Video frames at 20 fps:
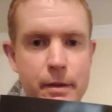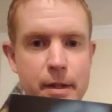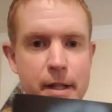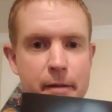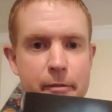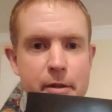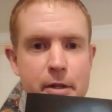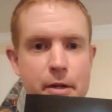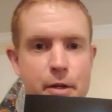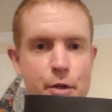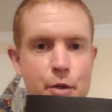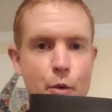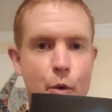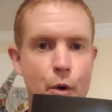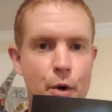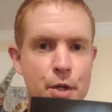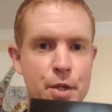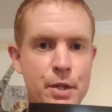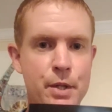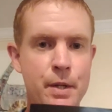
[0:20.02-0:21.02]
given to this
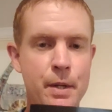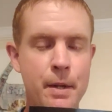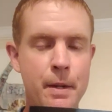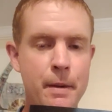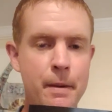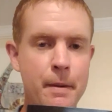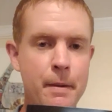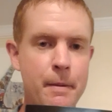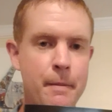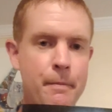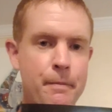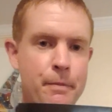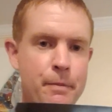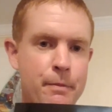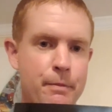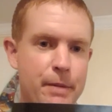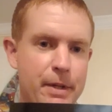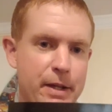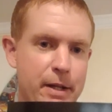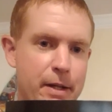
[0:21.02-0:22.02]
course,
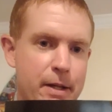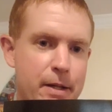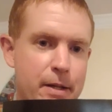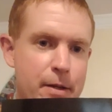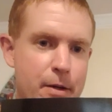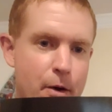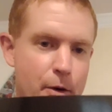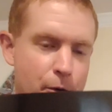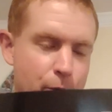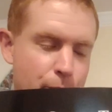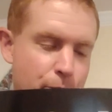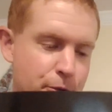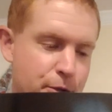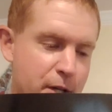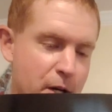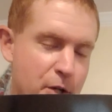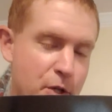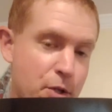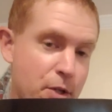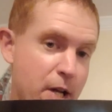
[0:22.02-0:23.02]
but the Article
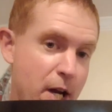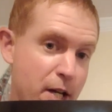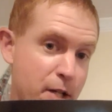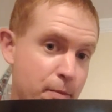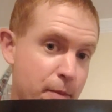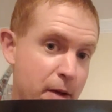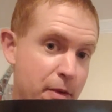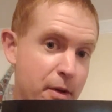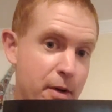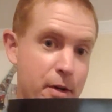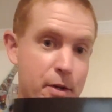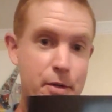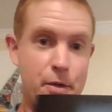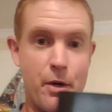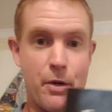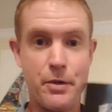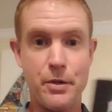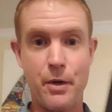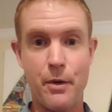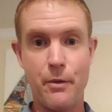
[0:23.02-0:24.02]
Section Text Method is
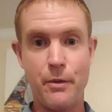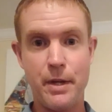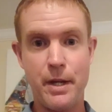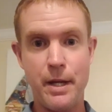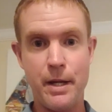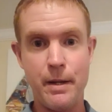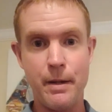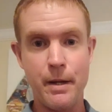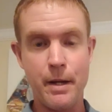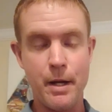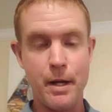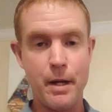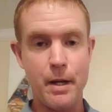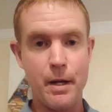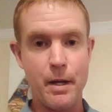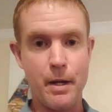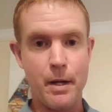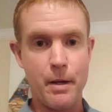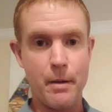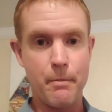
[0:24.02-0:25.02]
also the
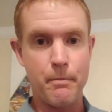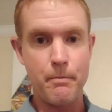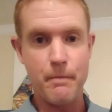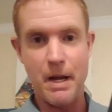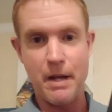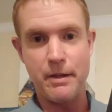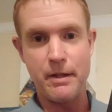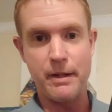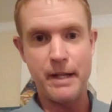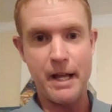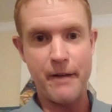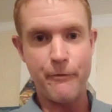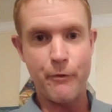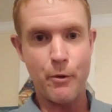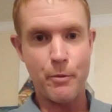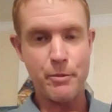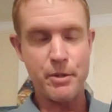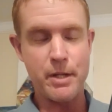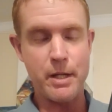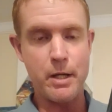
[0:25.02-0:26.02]
method that
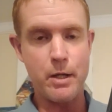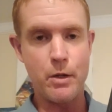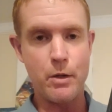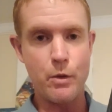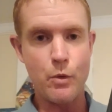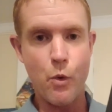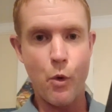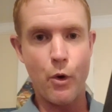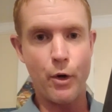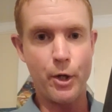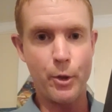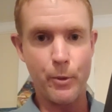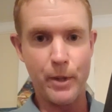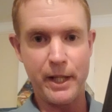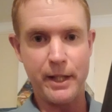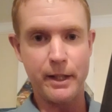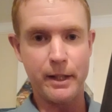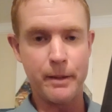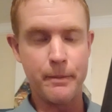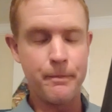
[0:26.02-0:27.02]
forms the core
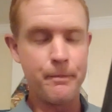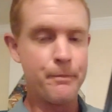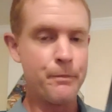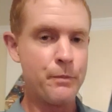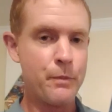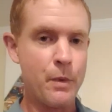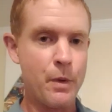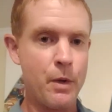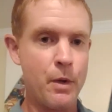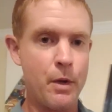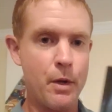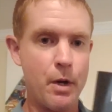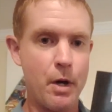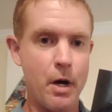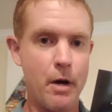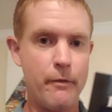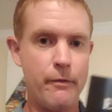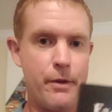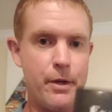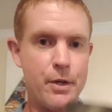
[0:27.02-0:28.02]
curriculum
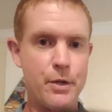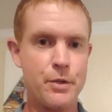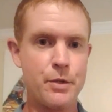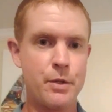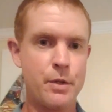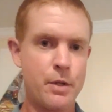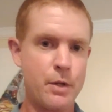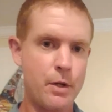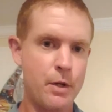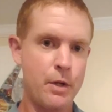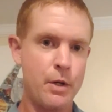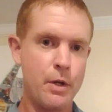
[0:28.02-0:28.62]
of this